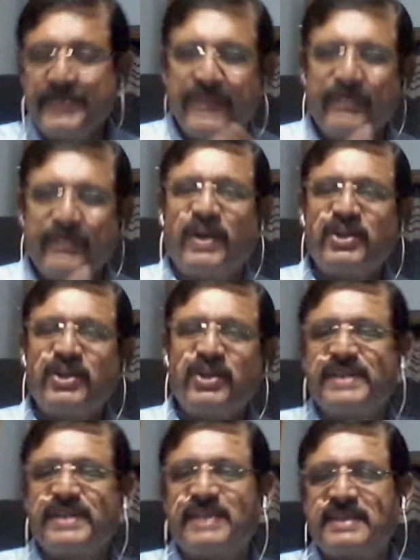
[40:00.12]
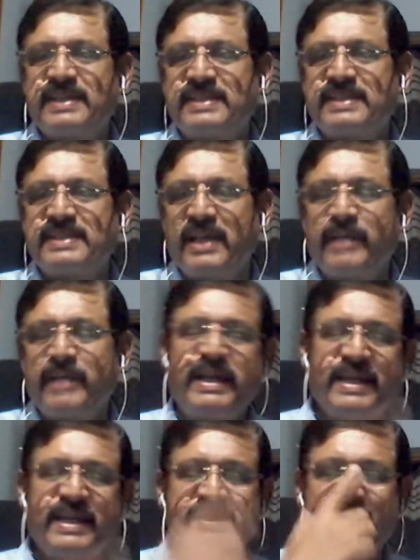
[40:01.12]
we want to know his assets and
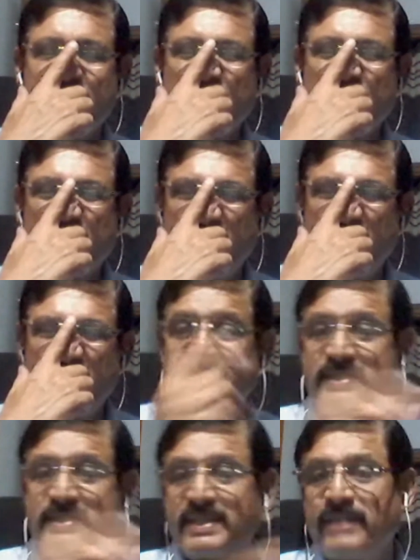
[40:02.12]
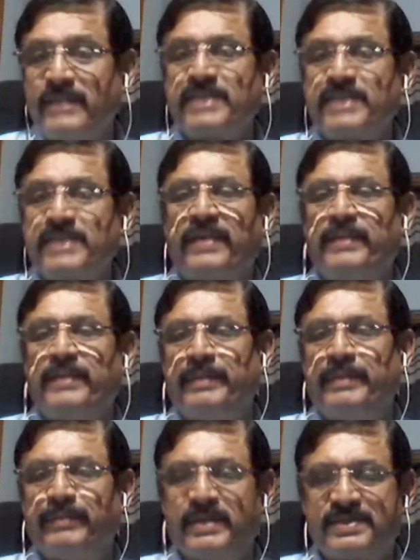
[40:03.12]
liabilities, not only of us, even his family
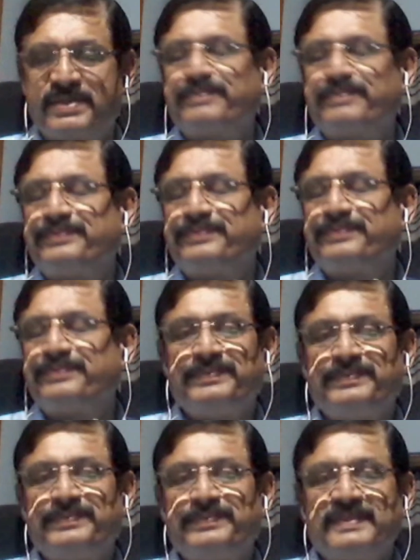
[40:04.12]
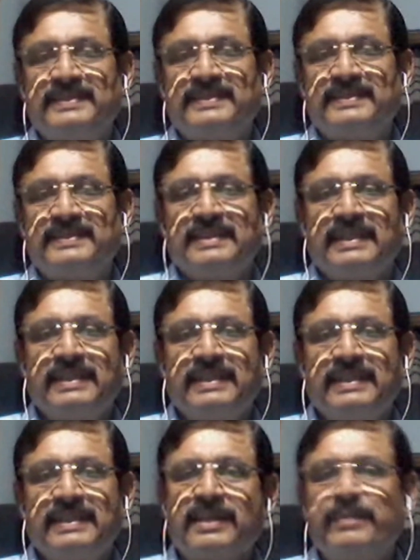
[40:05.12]
members.
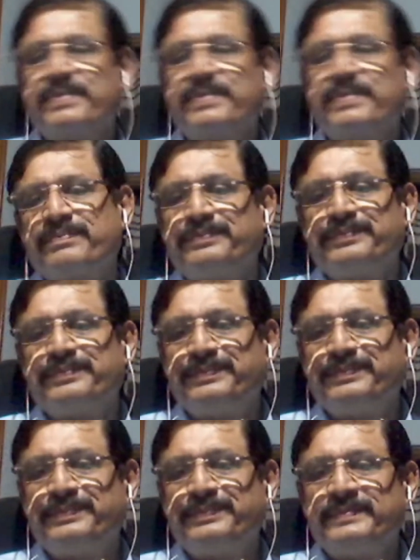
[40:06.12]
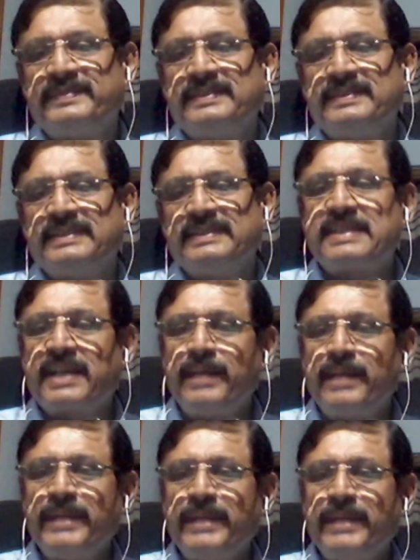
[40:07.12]
Then comes his
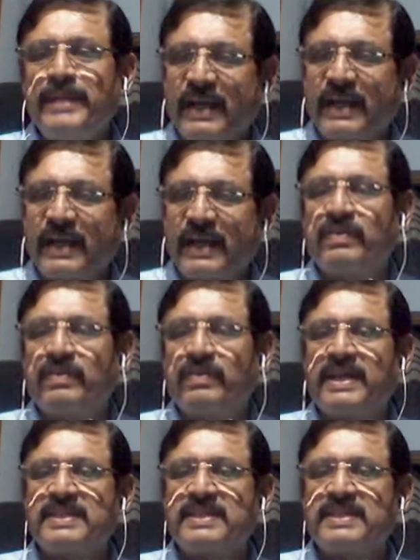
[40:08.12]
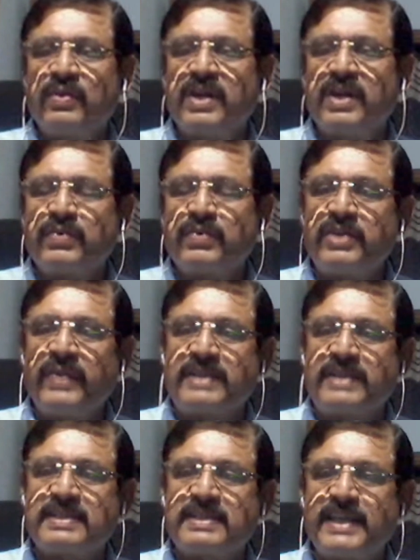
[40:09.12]
criminal background, because I do not want to
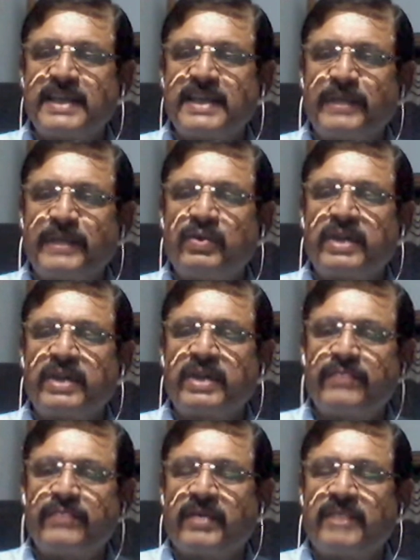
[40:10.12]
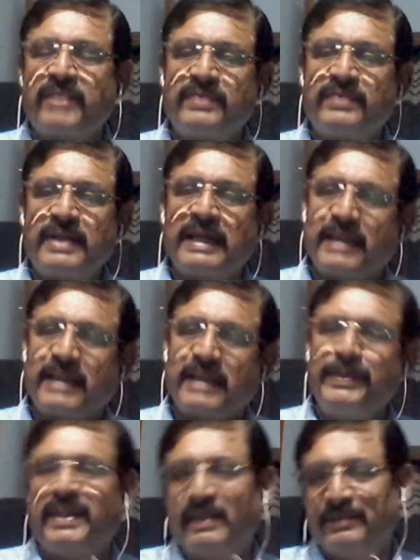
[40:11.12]
exercise my vote in favor of a
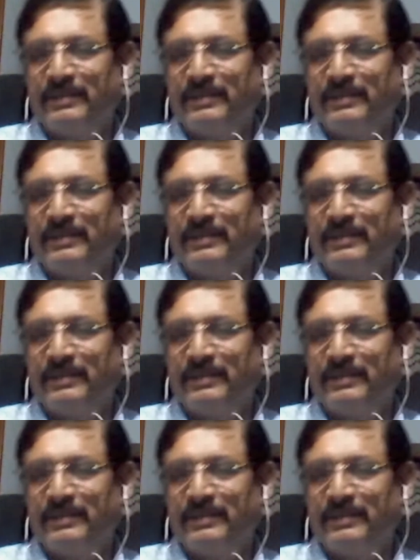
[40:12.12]
criminal.